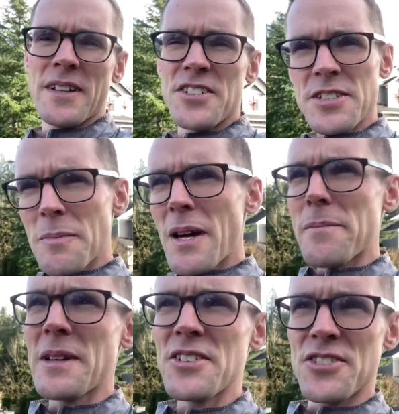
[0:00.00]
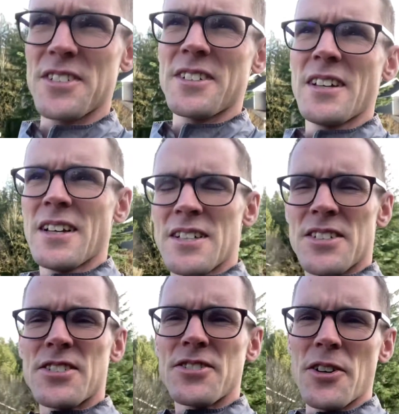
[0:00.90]
That just might mean just
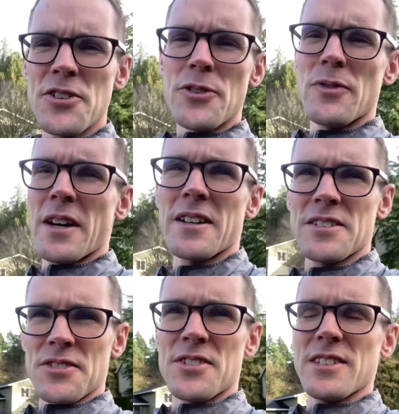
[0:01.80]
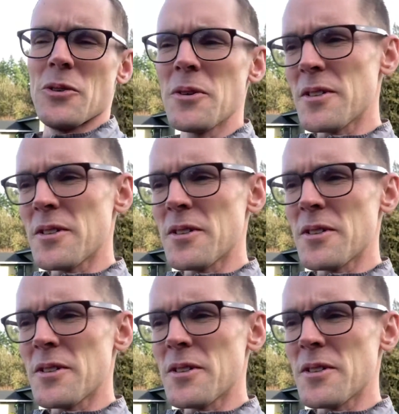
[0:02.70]
start your run a little slower,